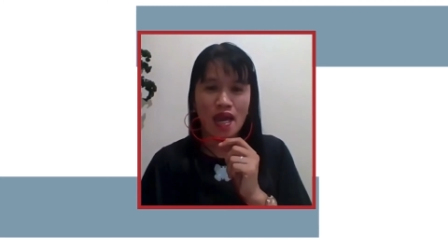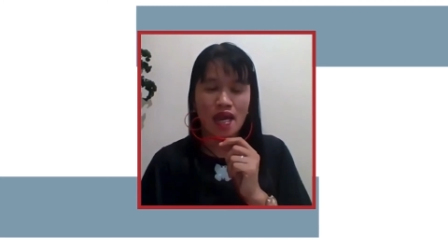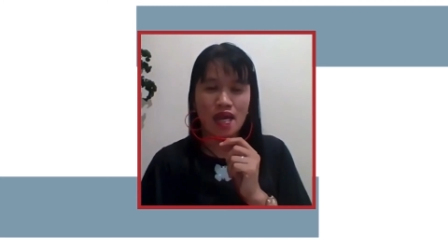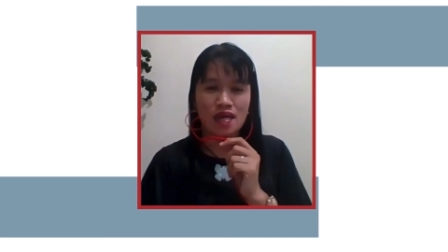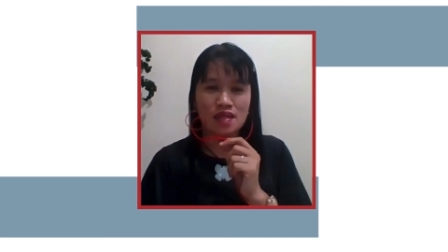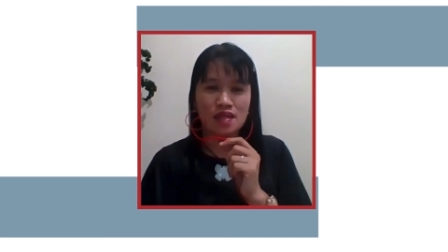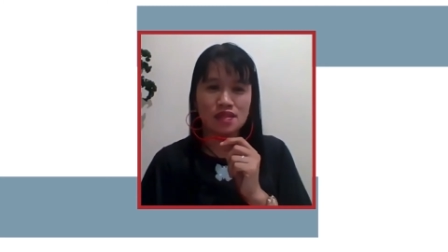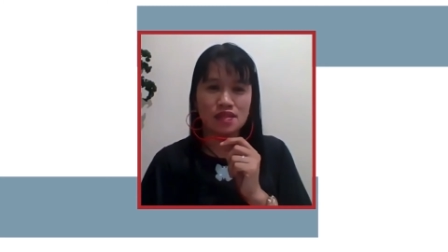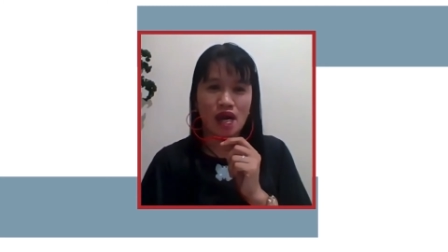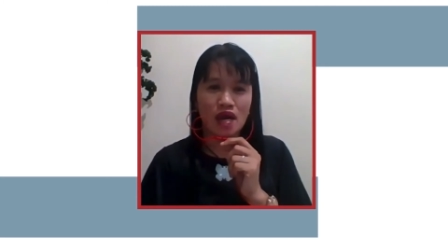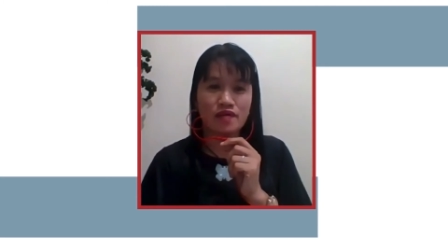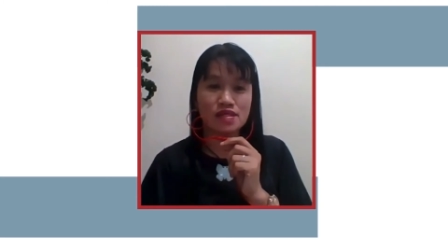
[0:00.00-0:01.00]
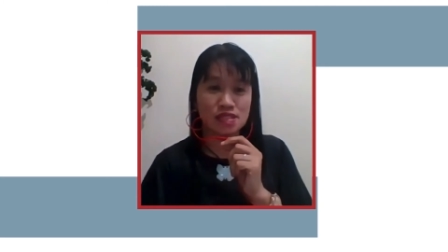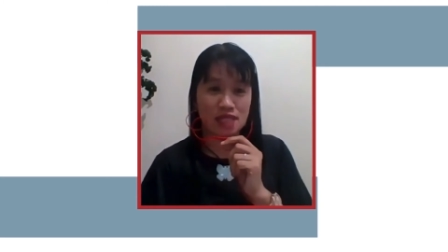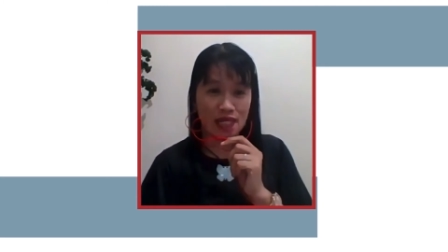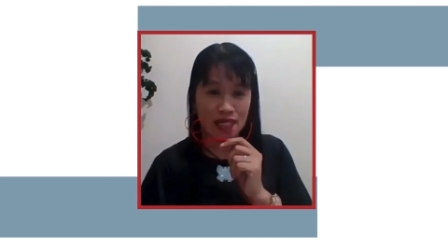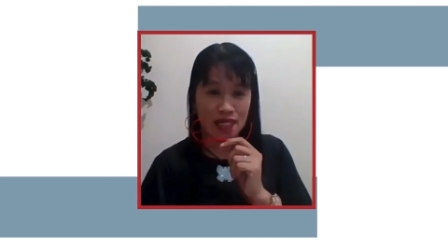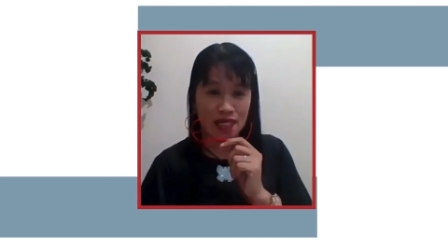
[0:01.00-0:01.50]
And
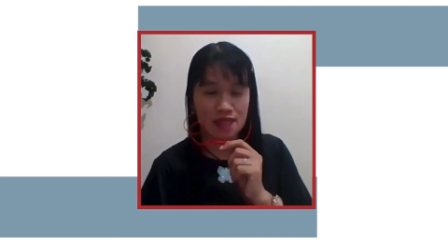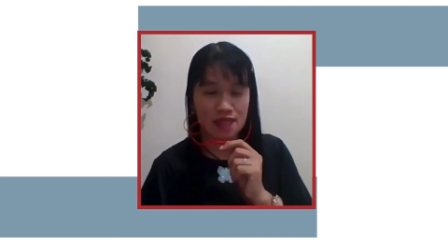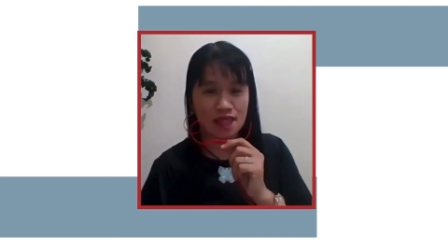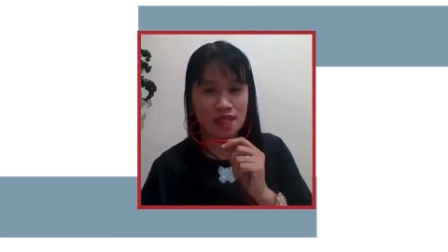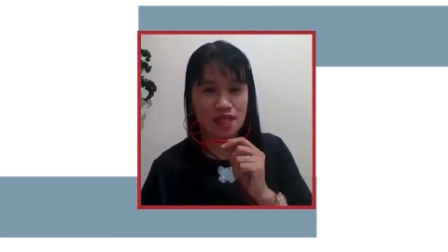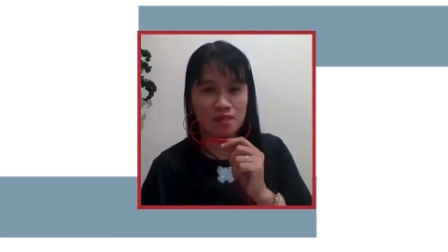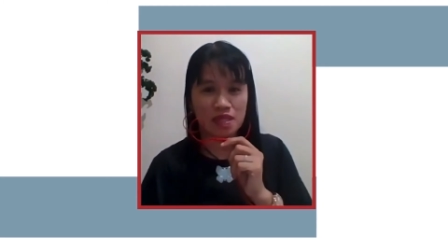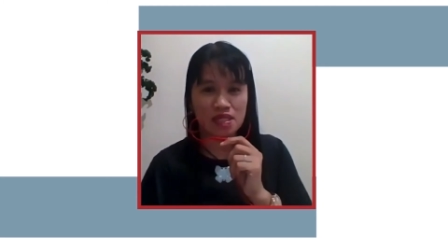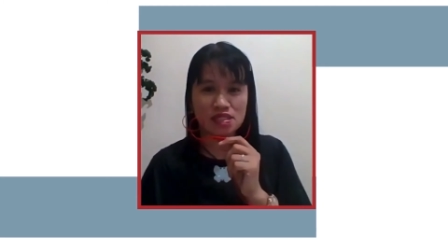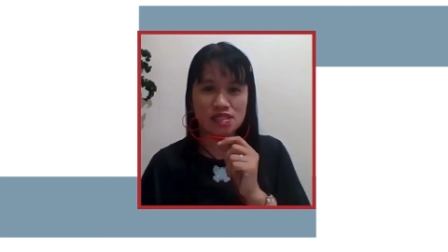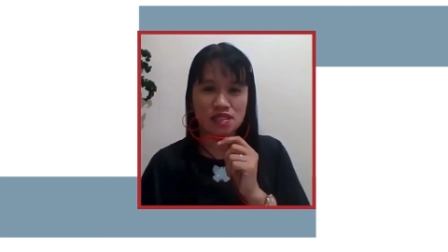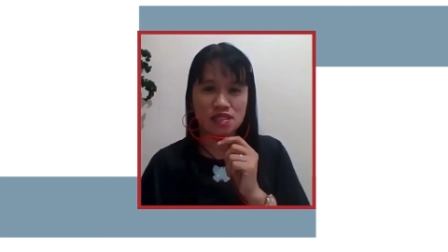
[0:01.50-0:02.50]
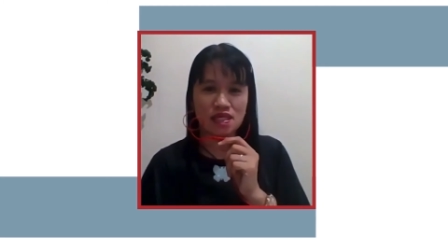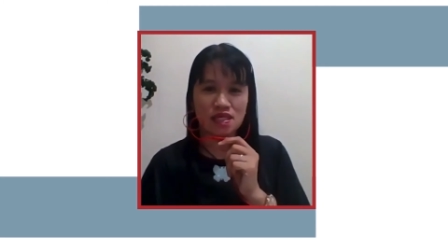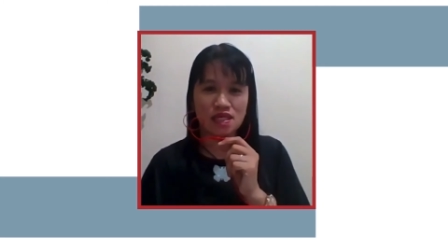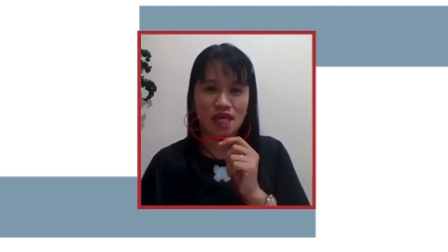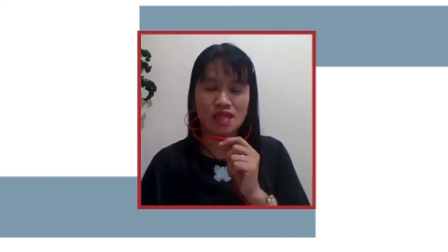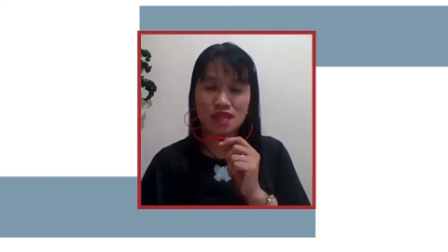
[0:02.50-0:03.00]
resilient in the ministry.
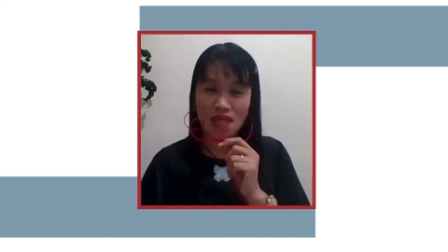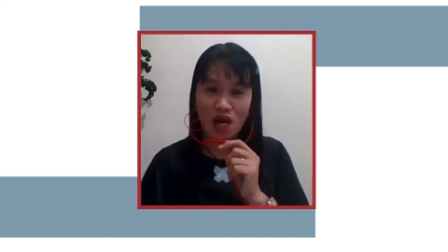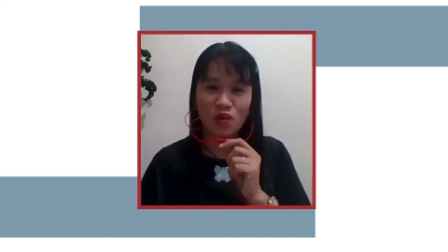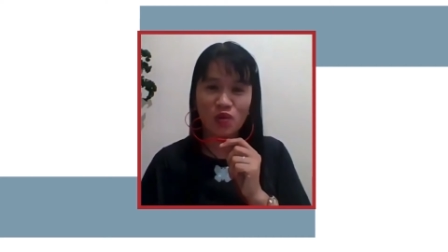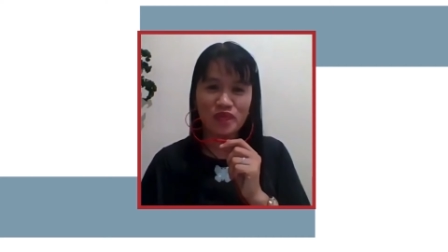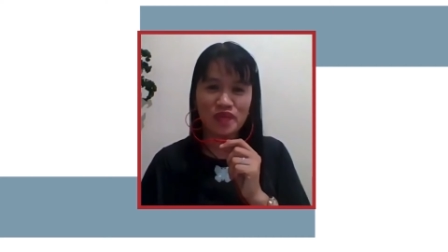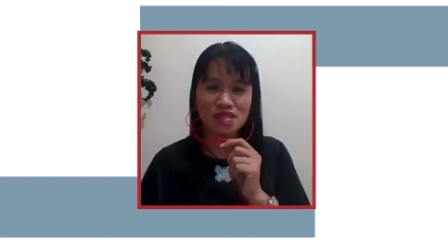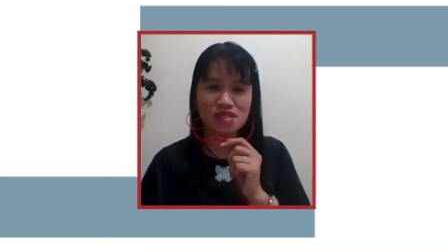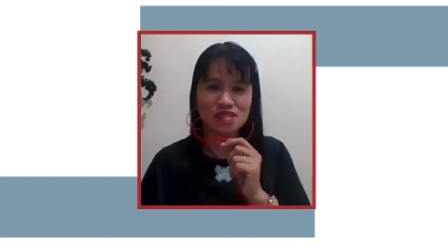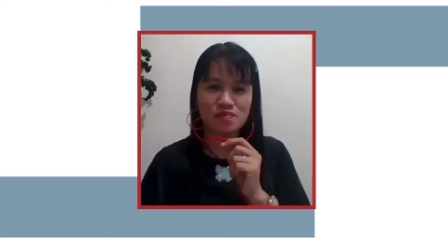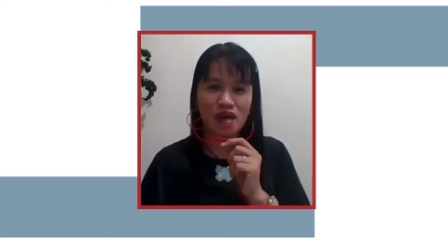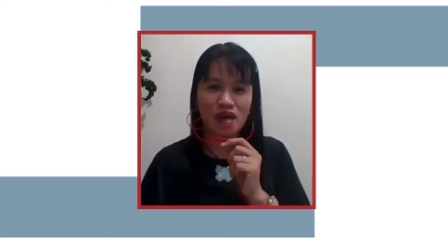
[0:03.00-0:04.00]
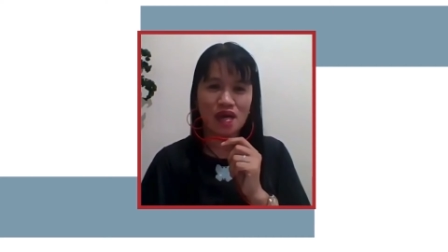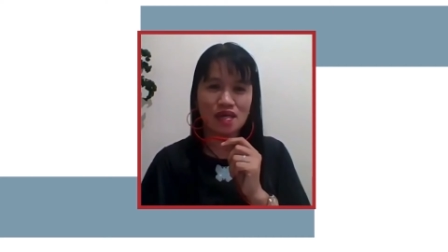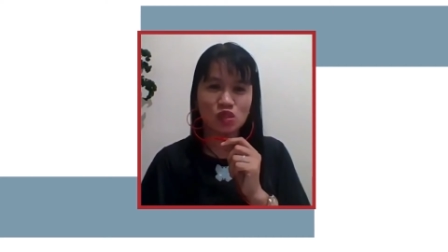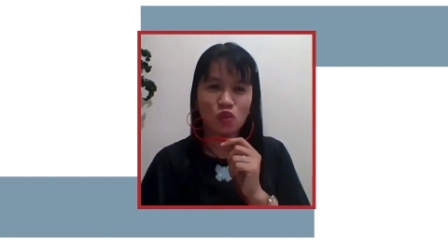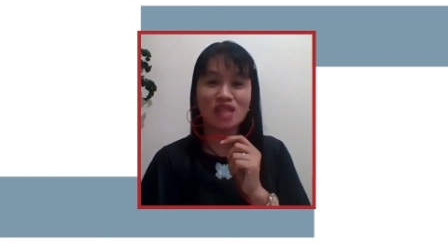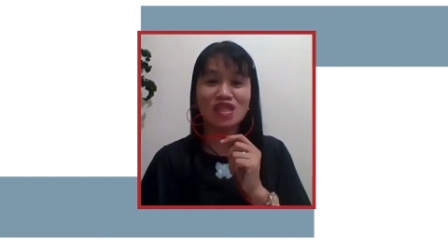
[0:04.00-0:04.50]
And now, this is my
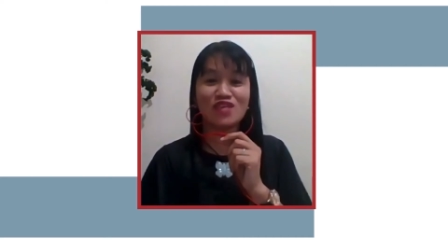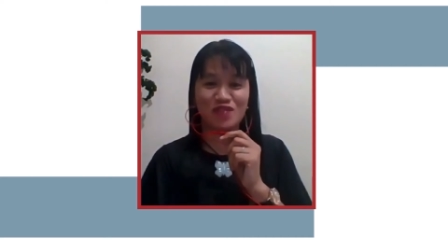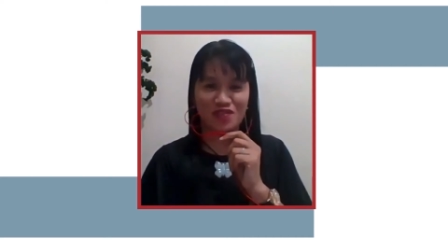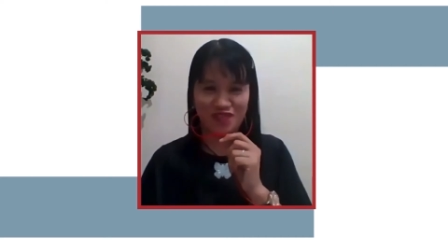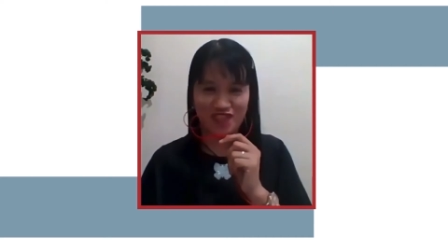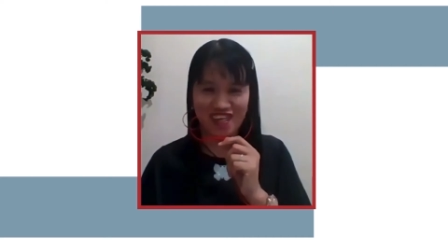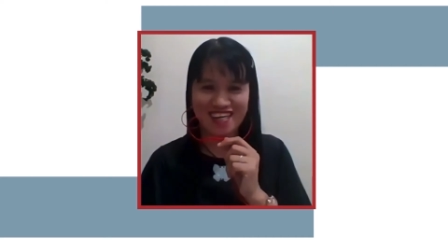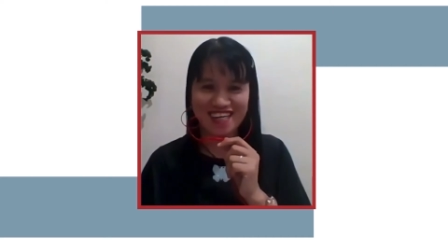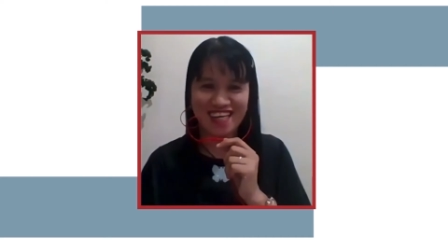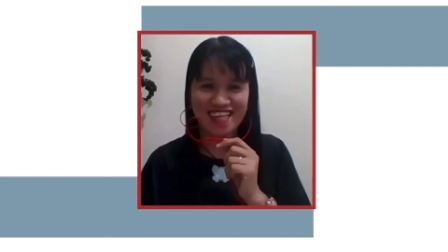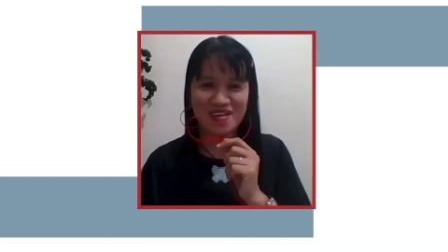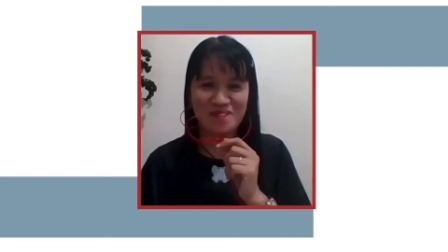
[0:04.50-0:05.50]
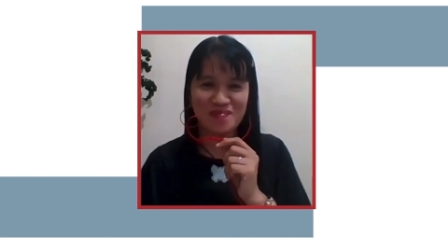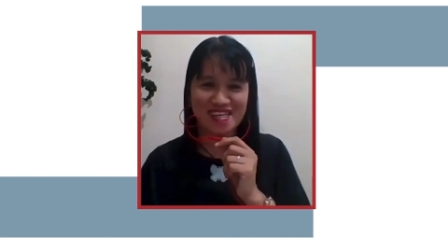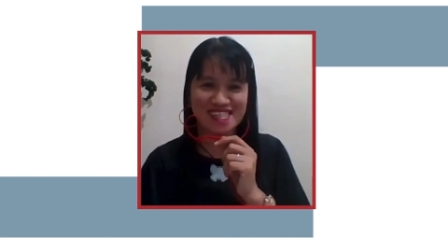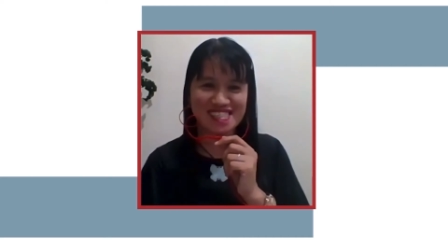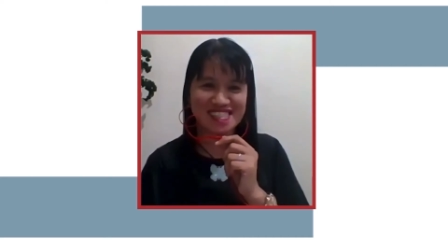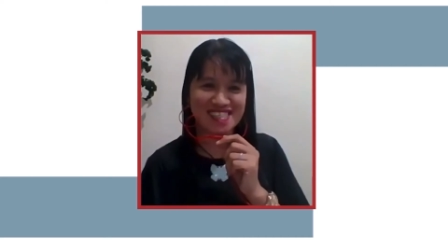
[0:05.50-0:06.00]
25th year in the
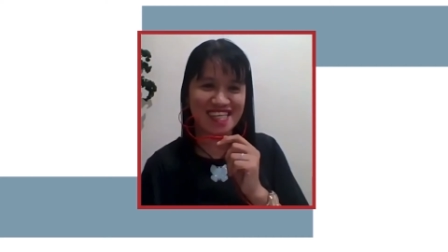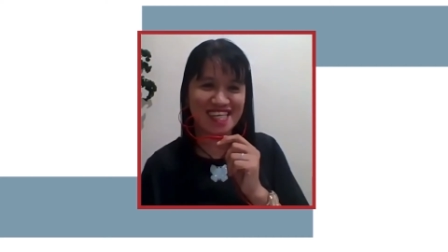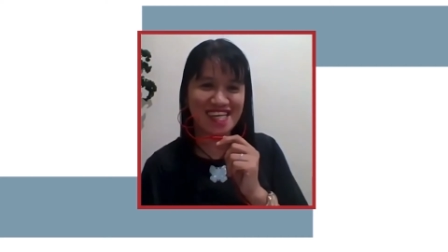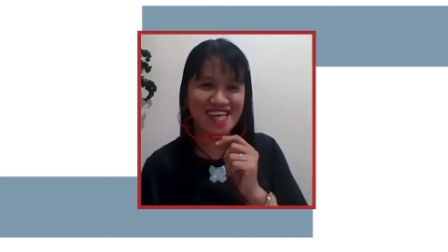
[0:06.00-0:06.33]
ministry.